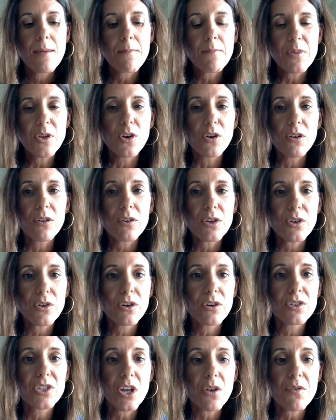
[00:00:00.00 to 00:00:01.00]

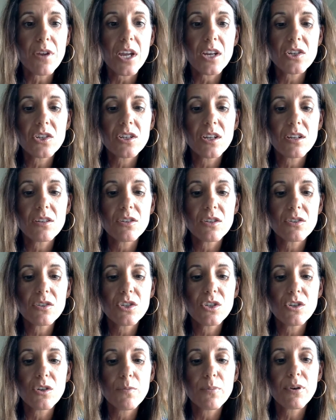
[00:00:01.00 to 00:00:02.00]
your donation
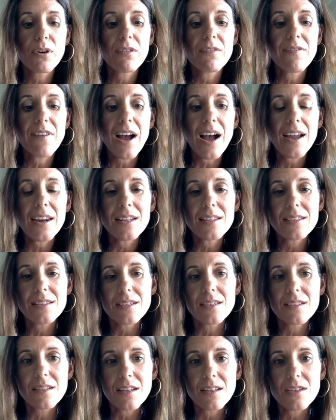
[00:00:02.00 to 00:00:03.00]
to provide
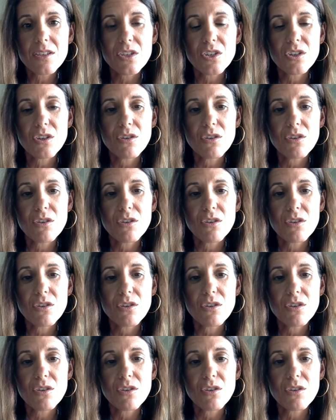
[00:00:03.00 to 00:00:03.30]
assistance